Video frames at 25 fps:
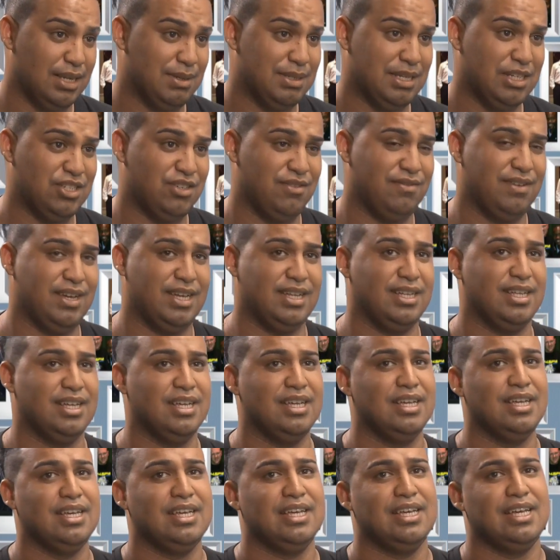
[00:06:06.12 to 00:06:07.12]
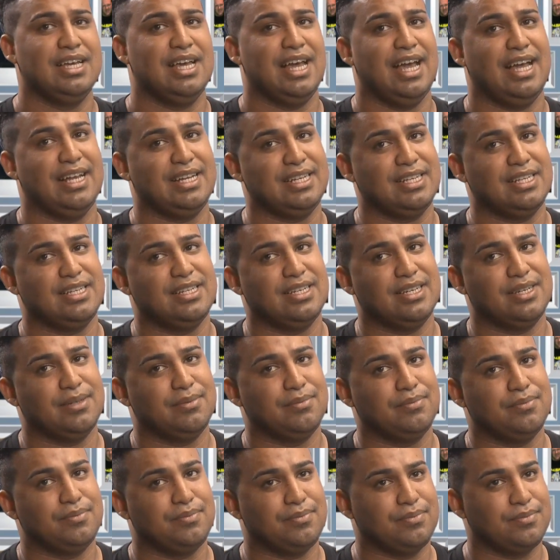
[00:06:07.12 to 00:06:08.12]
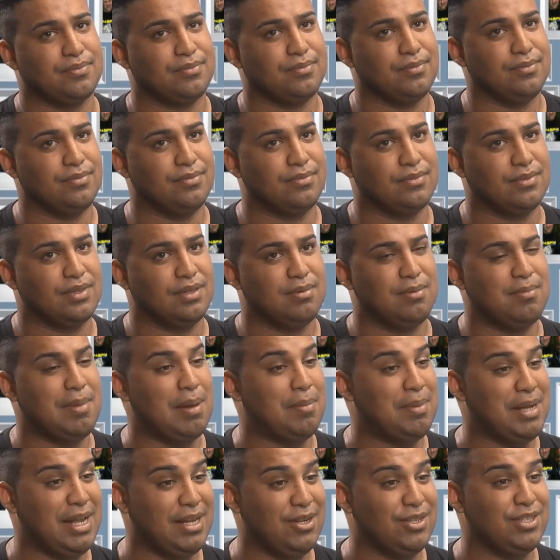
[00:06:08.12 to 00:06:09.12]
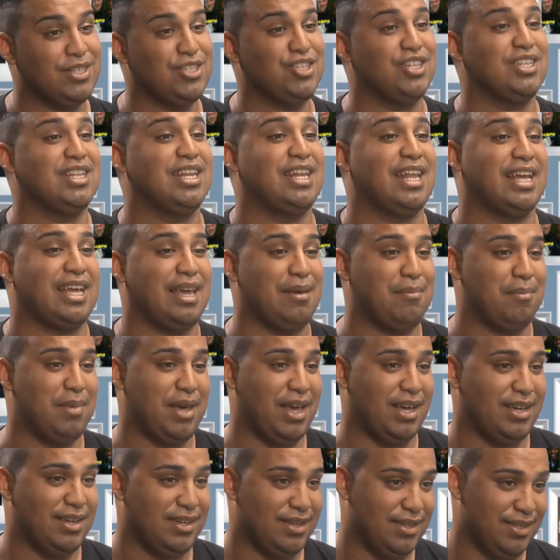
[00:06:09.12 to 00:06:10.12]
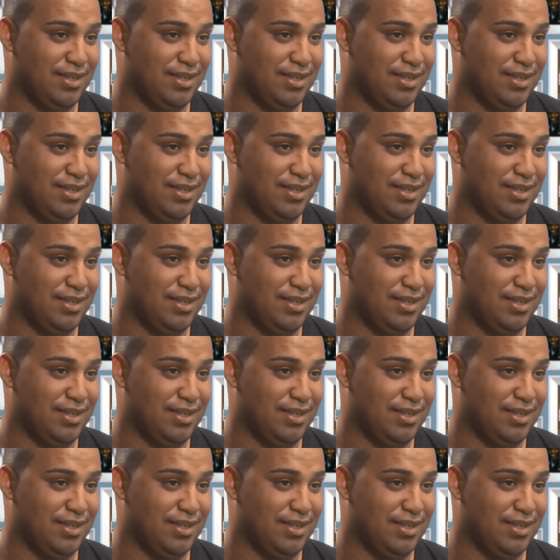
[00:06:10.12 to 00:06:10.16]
He was actually fine. I did my blind audition, and I came back,